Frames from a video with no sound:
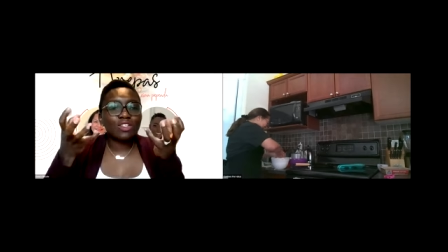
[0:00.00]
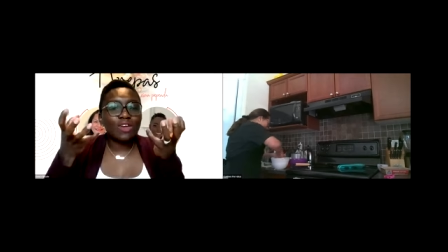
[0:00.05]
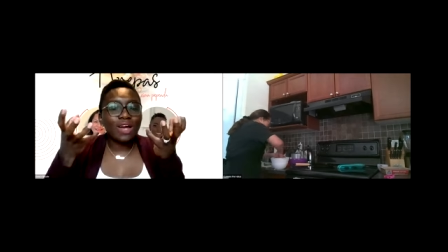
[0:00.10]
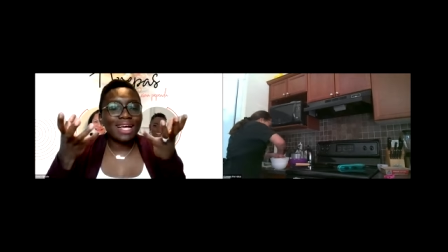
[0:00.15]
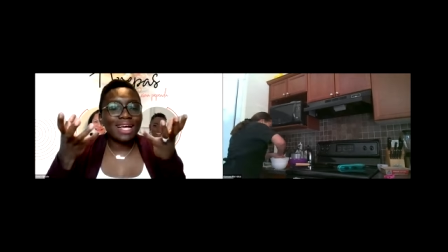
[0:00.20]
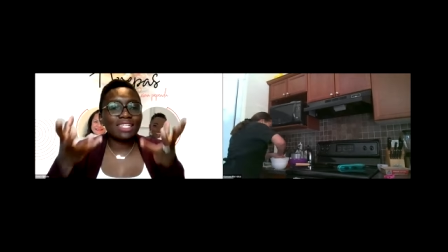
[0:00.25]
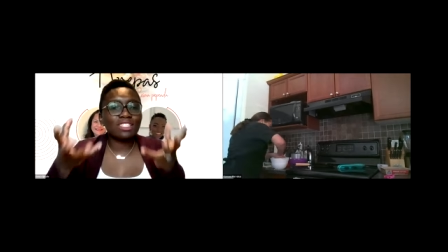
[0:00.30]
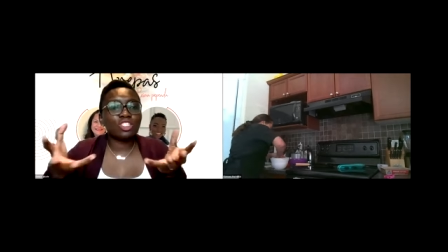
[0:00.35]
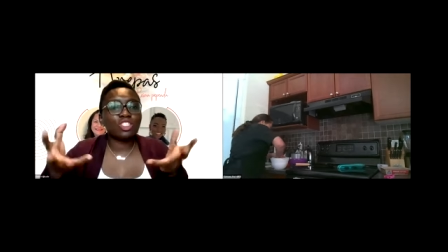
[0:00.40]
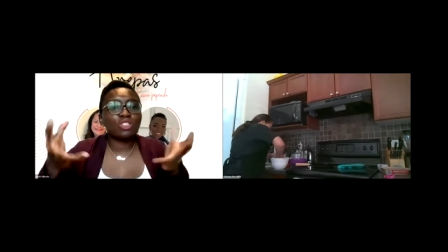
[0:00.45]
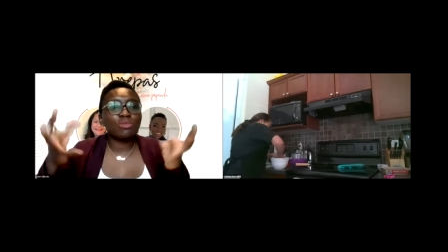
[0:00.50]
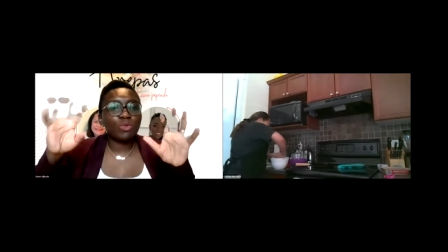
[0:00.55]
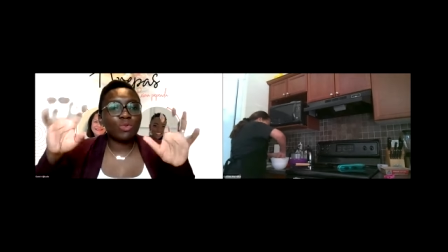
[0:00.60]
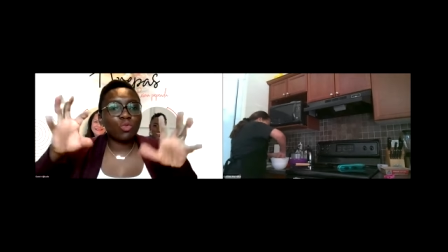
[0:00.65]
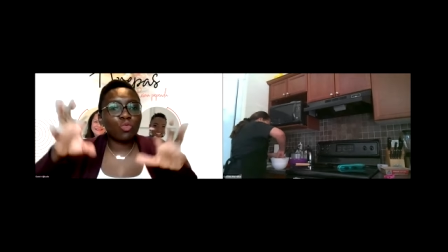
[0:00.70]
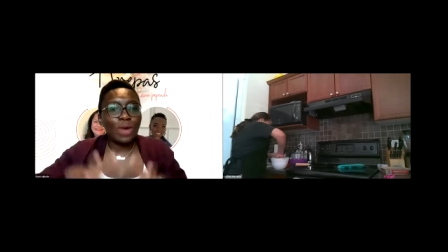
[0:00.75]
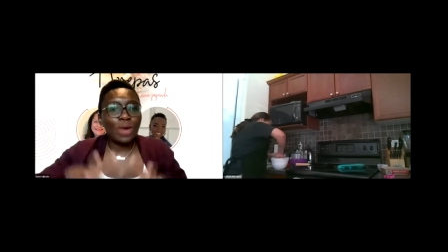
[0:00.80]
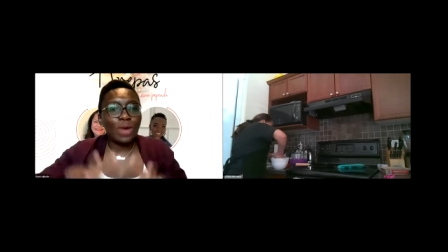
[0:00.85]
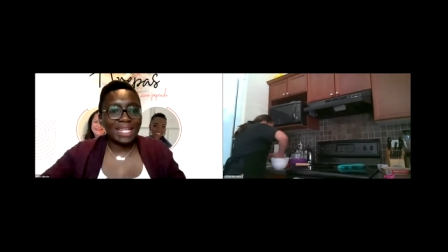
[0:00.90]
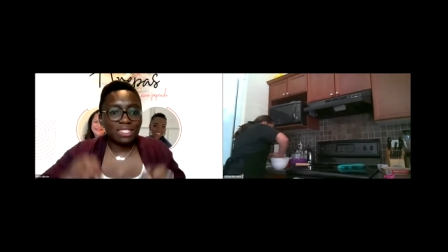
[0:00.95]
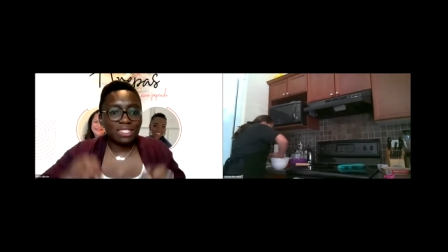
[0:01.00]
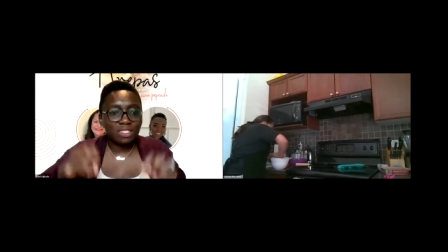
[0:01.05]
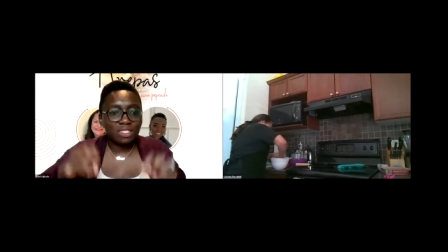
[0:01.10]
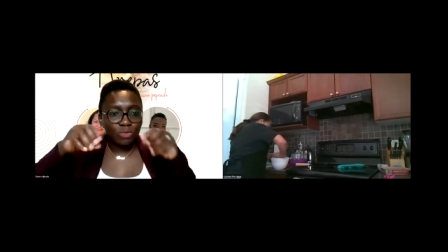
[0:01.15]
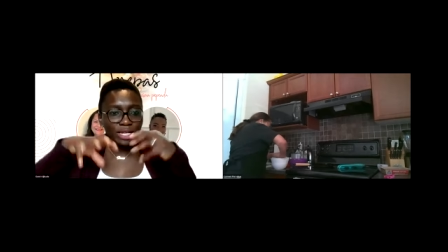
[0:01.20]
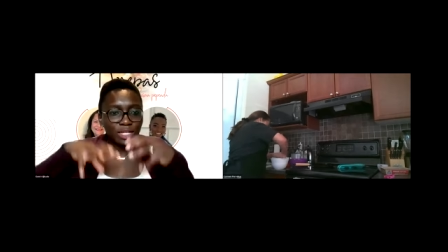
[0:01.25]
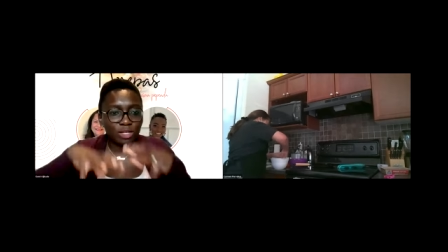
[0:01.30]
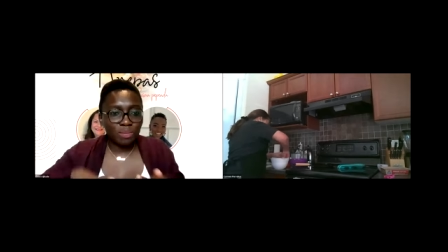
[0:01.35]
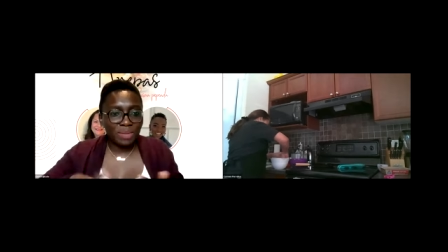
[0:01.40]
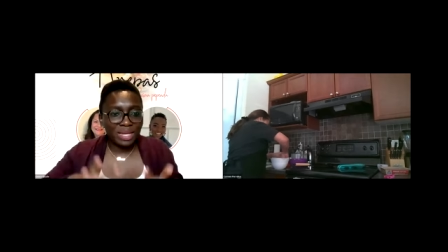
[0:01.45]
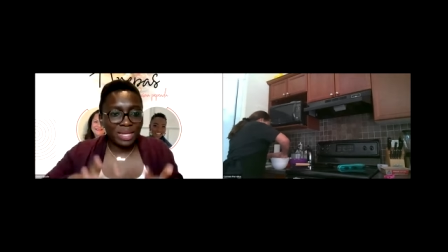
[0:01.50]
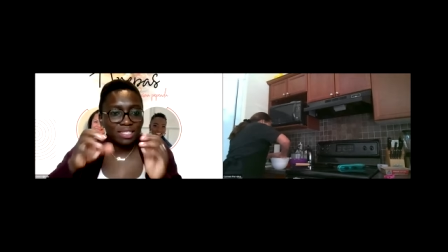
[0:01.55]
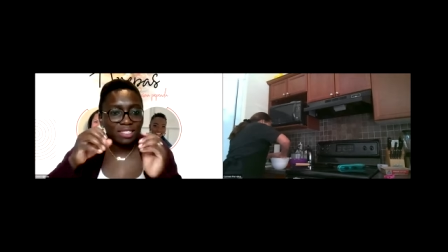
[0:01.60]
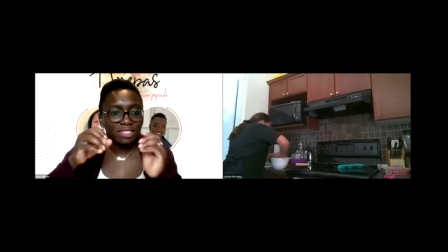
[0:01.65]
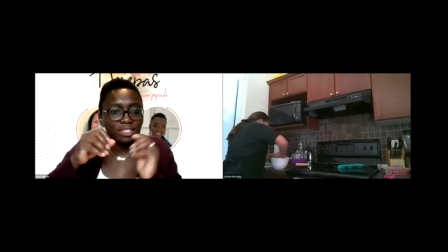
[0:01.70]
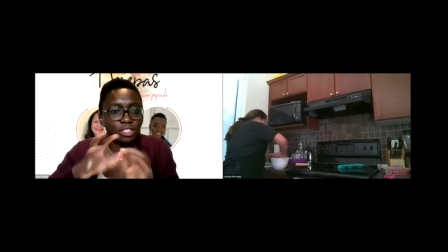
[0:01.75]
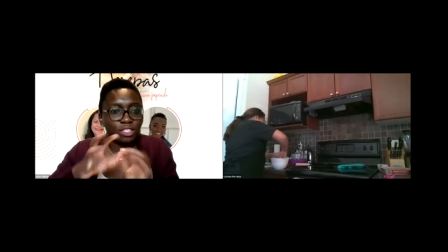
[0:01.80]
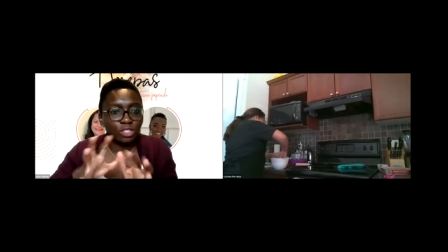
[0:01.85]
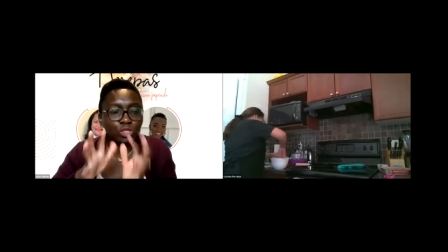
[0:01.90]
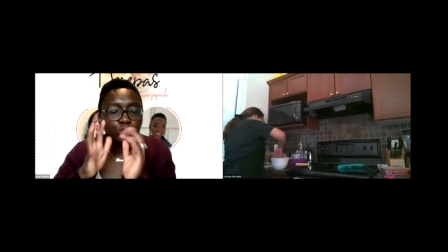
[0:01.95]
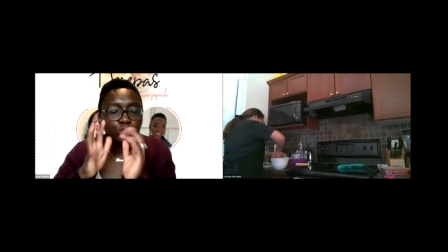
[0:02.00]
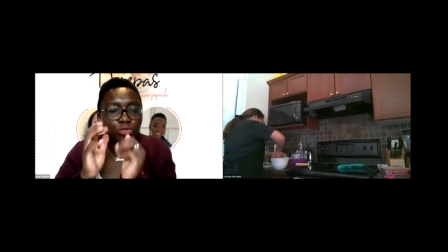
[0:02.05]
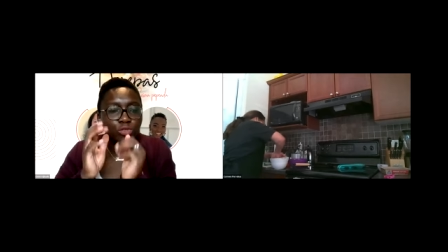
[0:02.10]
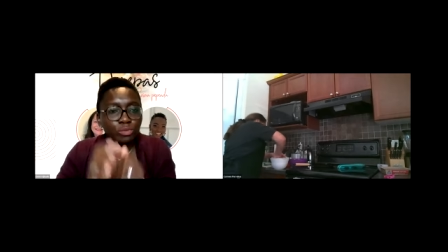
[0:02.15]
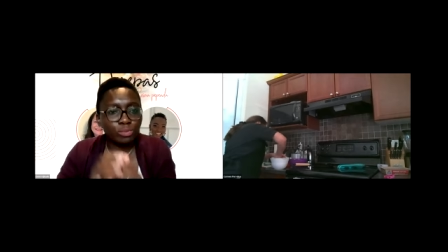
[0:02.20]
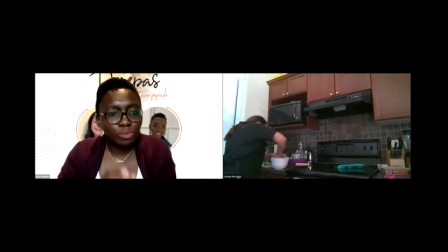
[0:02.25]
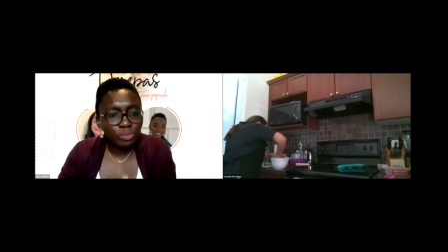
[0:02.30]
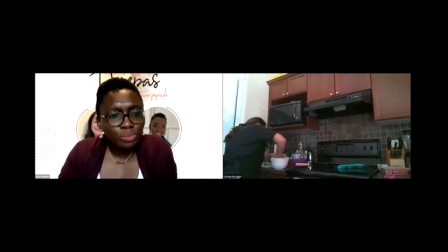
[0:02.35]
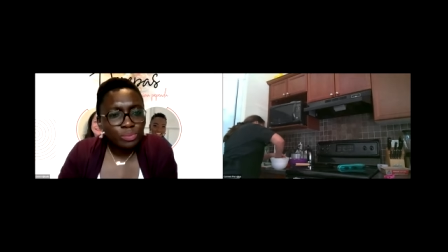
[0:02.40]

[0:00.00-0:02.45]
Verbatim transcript: your hands should be wet when you're mixing the dough.